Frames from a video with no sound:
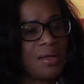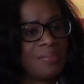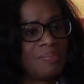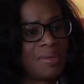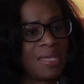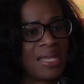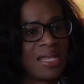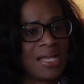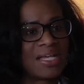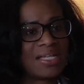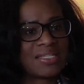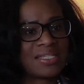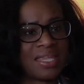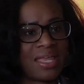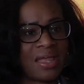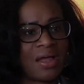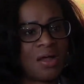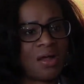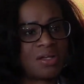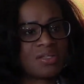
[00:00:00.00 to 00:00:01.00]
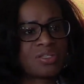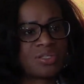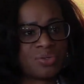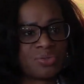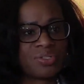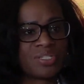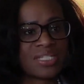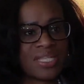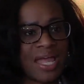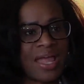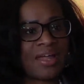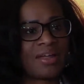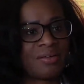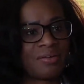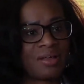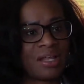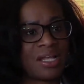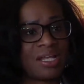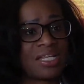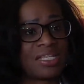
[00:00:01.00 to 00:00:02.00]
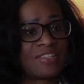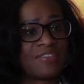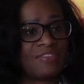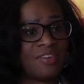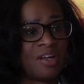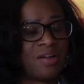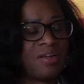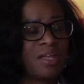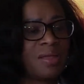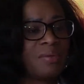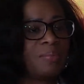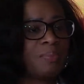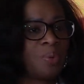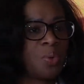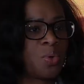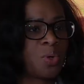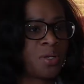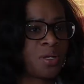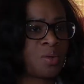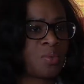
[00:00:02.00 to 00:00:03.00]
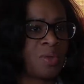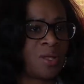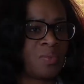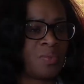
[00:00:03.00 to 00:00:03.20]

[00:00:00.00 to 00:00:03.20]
because they are so staggering, and it's very important when we